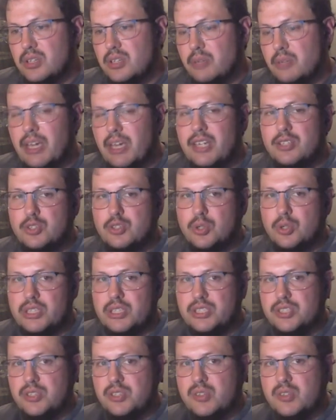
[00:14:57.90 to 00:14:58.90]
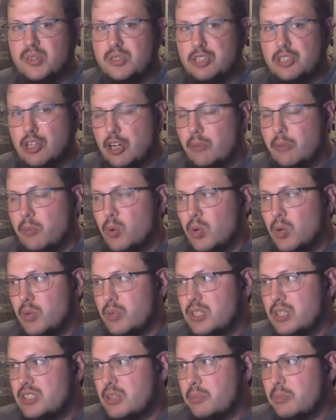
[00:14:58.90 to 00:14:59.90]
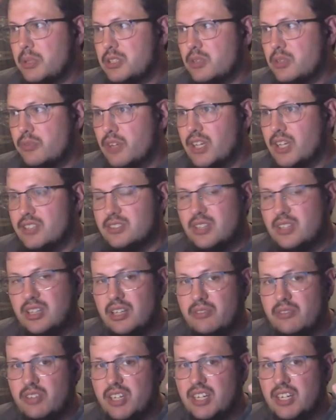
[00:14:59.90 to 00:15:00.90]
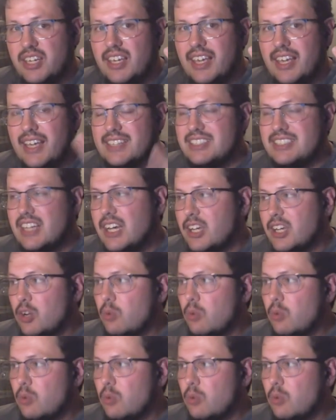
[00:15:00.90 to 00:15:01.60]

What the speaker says: command control issues. Is the number one reason a pitcher fails. Cleveland has not